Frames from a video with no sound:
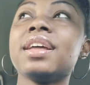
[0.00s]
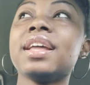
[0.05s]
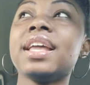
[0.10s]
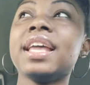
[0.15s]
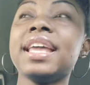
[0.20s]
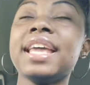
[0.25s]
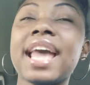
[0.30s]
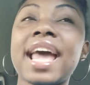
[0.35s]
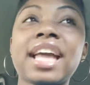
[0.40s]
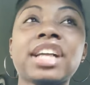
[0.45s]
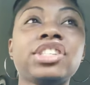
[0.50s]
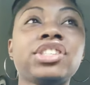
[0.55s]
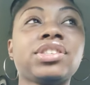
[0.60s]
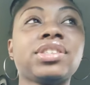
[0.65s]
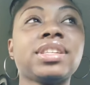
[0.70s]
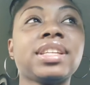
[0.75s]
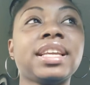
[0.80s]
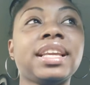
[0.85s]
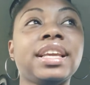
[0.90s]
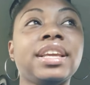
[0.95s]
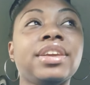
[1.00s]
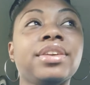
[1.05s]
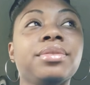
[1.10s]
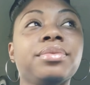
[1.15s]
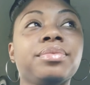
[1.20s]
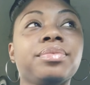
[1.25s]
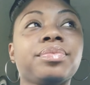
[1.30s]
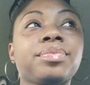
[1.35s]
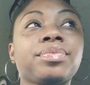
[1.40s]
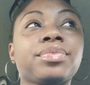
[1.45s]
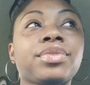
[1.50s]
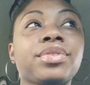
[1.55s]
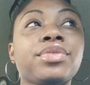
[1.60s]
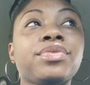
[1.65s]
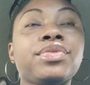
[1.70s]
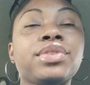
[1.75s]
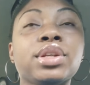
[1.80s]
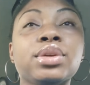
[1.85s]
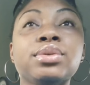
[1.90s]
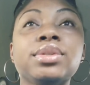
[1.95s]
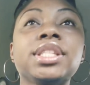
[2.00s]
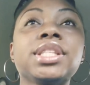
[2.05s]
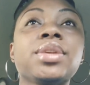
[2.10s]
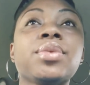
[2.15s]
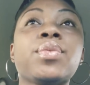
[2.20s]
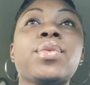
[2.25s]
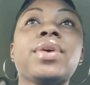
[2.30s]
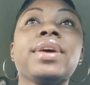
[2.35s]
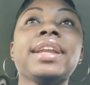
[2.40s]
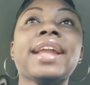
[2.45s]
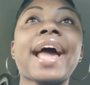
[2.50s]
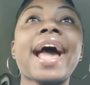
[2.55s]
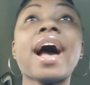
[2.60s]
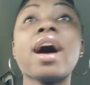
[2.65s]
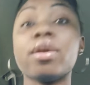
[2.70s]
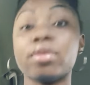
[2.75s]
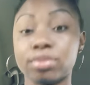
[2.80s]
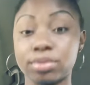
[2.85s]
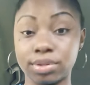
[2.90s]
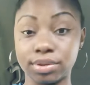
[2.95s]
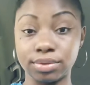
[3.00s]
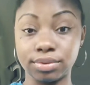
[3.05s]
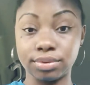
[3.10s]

he actually flew someone out